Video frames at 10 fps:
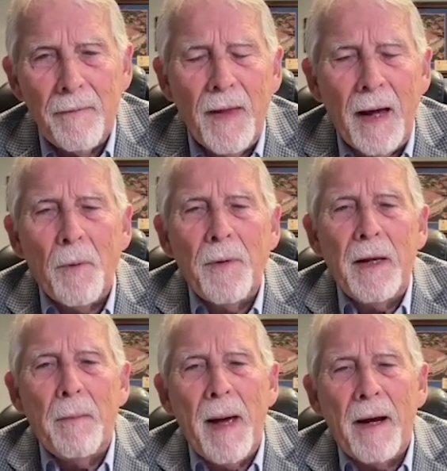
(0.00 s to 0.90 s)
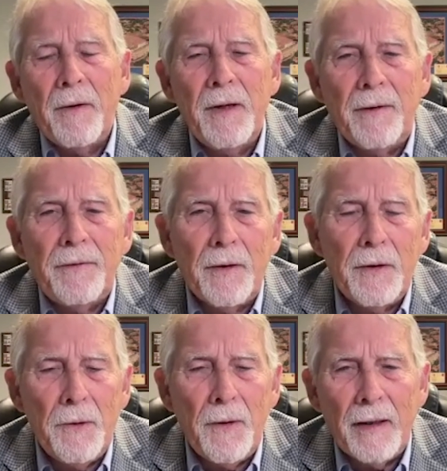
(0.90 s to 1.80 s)
that with the amount of debt that the
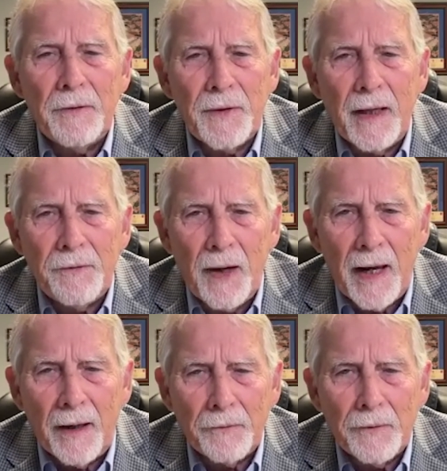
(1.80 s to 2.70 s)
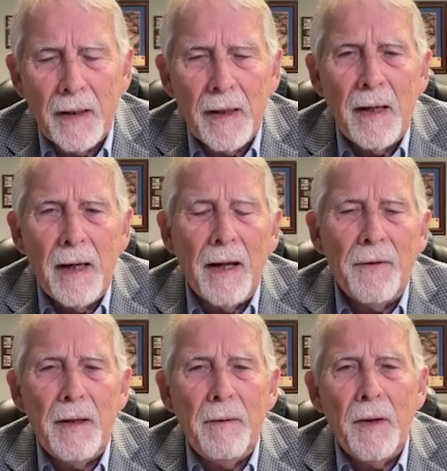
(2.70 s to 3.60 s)
United States has and
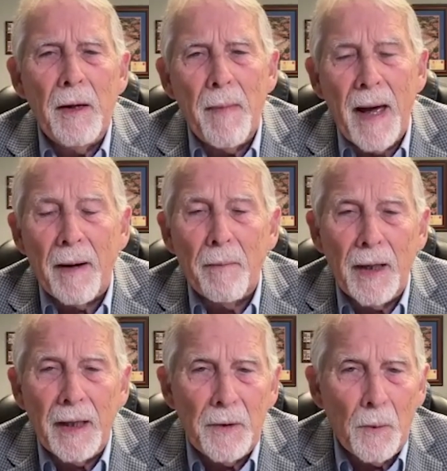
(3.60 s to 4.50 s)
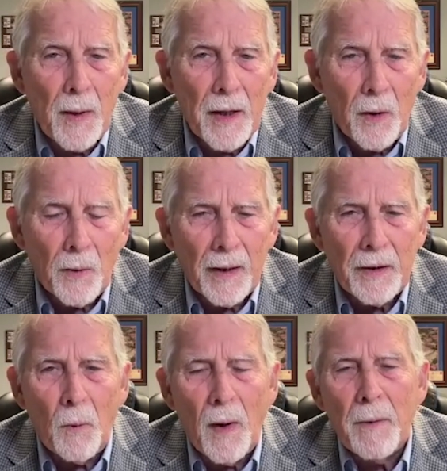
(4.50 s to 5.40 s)
the amount of money that we owe and
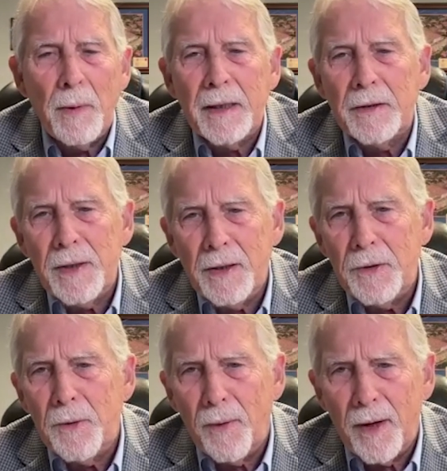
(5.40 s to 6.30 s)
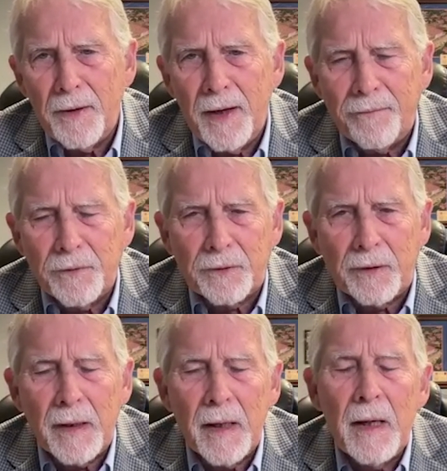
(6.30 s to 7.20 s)
the way we continue to run a deficit,
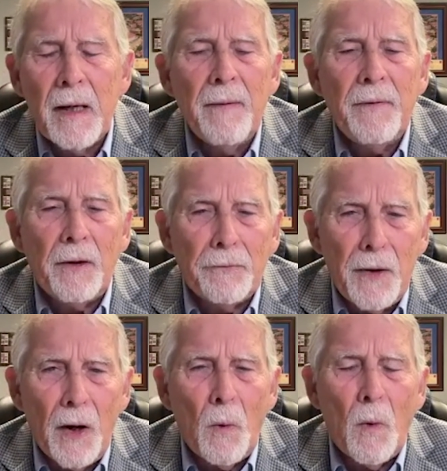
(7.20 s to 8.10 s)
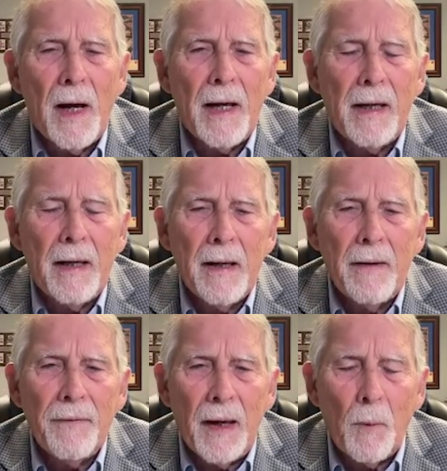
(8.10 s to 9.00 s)
there's no way
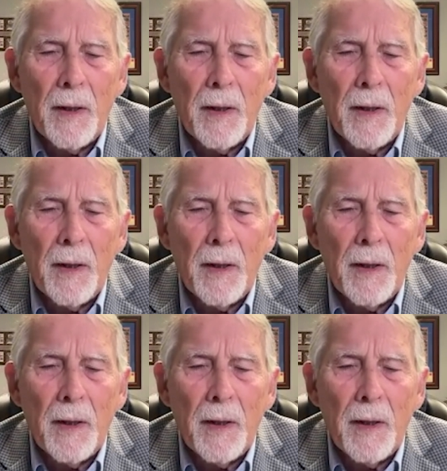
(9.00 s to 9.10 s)
that